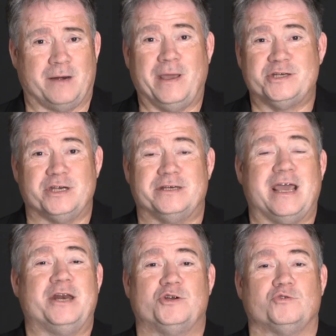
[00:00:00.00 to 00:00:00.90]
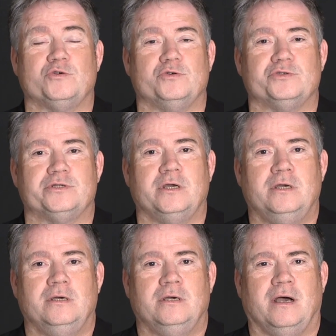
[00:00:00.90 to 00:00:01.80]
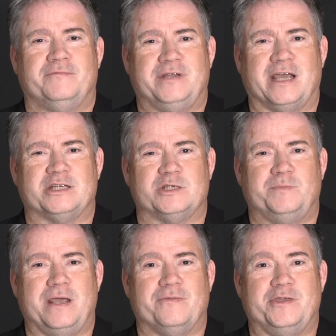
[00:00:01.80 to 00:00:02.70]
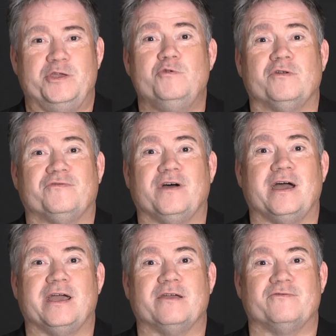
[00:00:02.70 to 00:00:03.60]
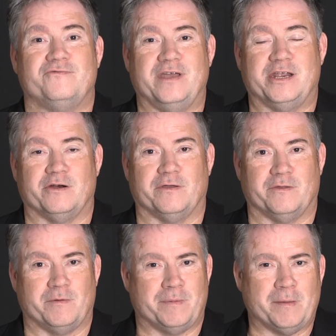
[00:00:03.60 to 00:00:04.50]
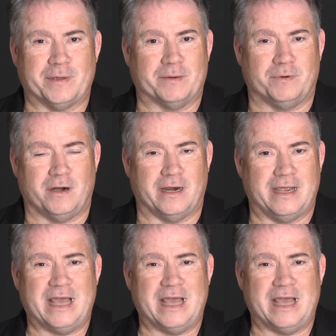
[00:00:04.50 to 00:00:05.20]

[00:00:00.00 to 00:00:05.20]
Imagine Ted Cruz of Texas being the unifying figure of the Republican Party.